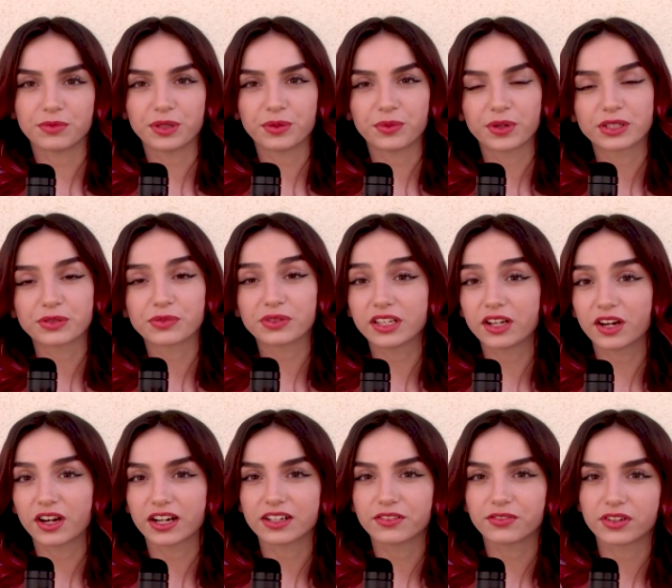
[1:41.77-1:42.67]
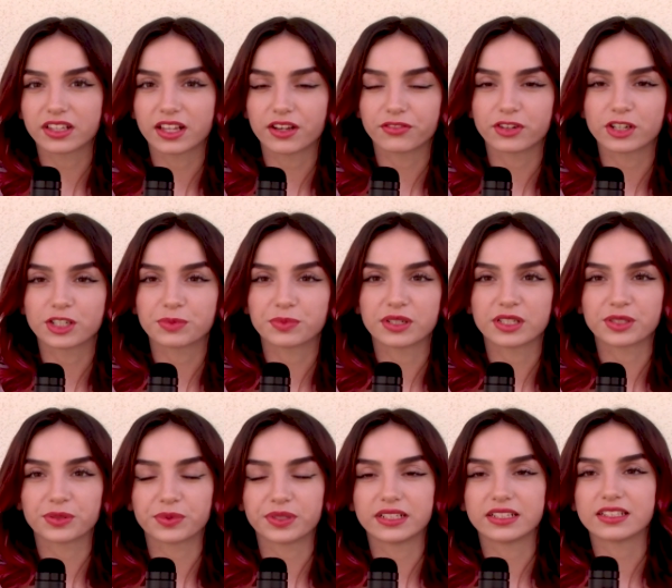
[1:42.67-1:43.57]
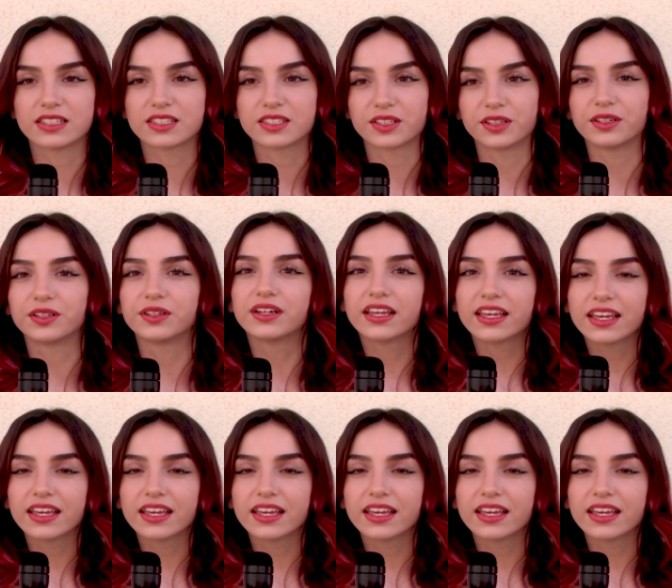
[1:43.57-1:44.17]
We worked really hard for that first place win, so